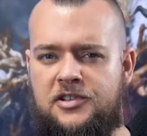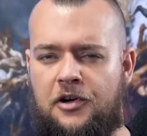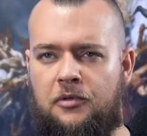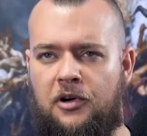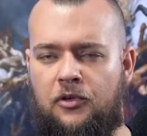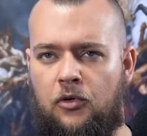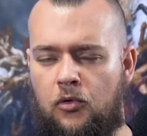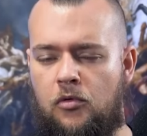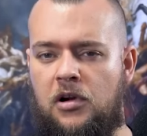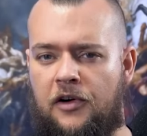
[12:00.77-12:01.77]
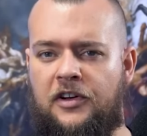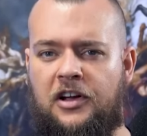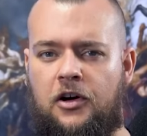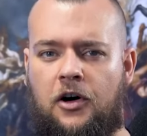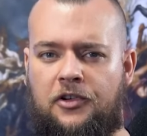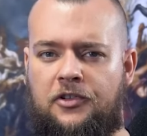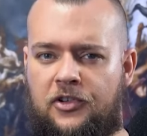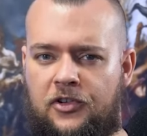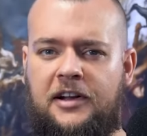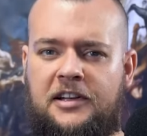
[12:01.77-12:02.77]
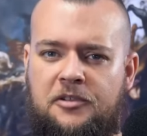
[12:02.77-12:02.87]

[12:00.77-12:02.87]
So an all-loving God decided